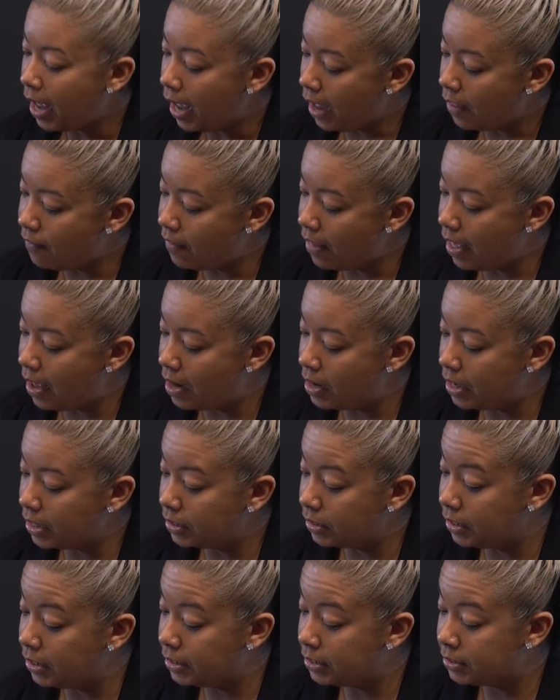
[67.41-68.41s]
And
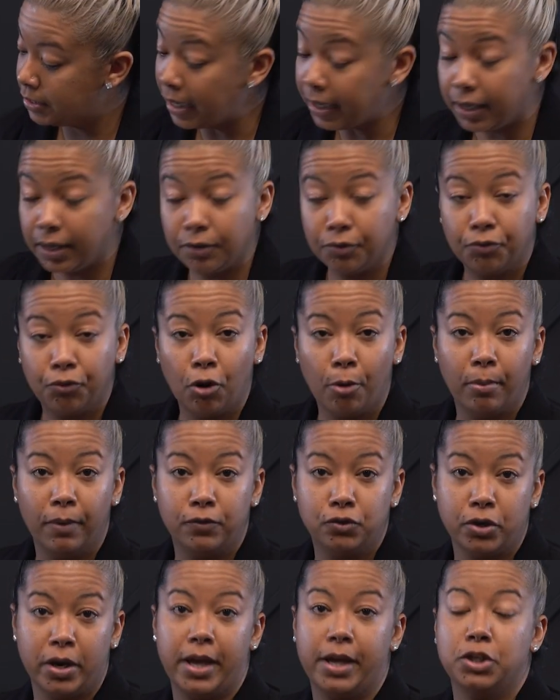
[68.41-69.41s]
then the second form
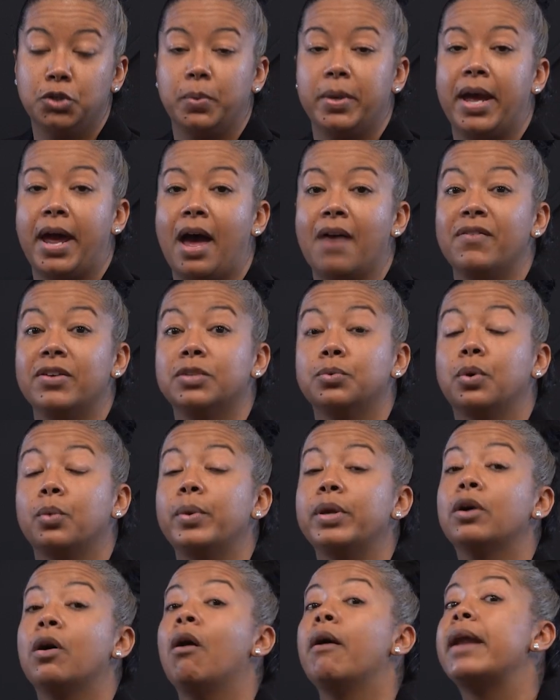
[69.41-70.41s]
of drayage we have is what
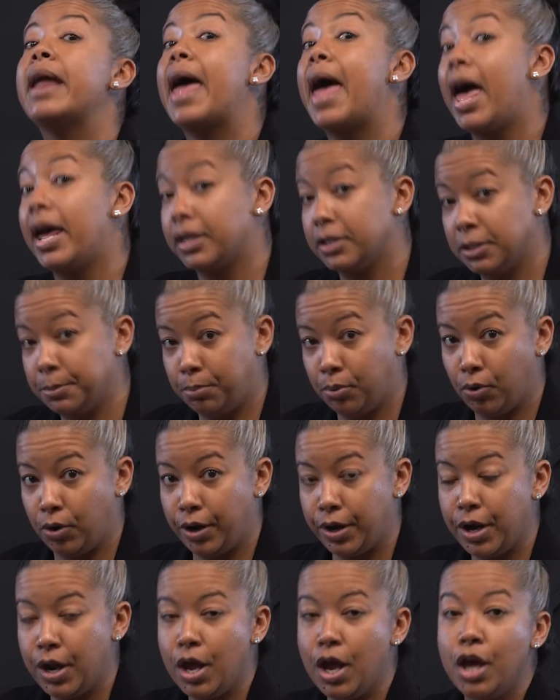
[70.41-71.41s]
we call an
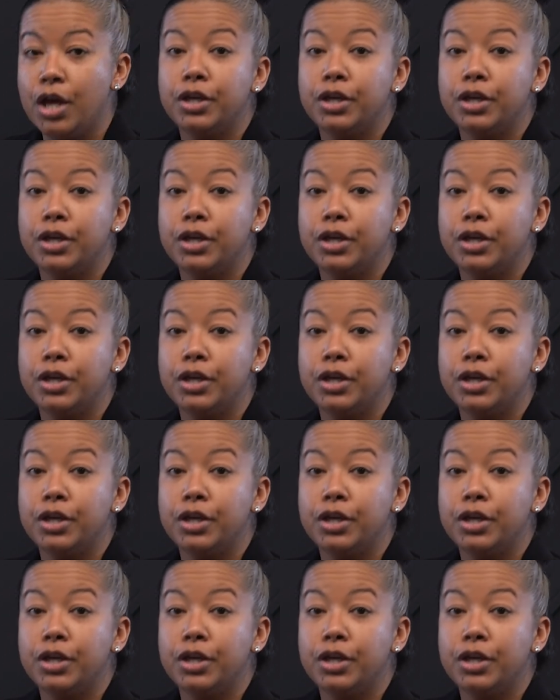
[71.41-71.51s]
export.